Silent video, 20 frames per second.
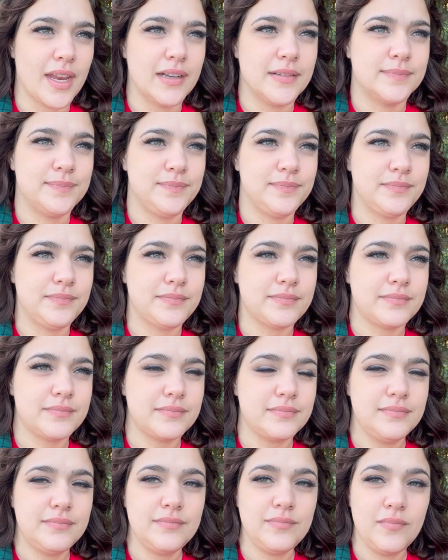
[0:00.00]
Finish the world
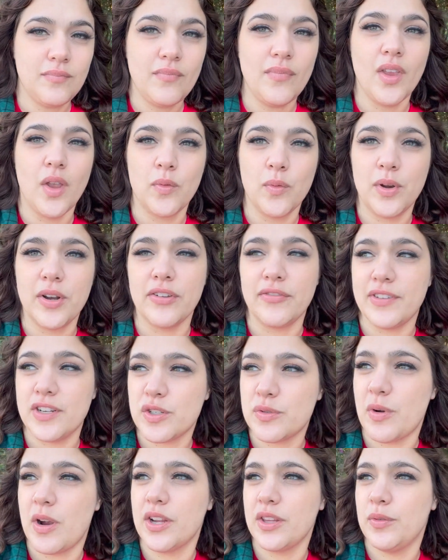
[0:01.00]
tour? We're gonna finish
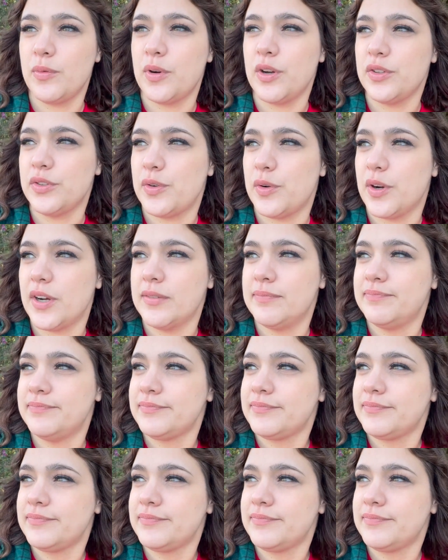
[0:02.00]
walking the world tour.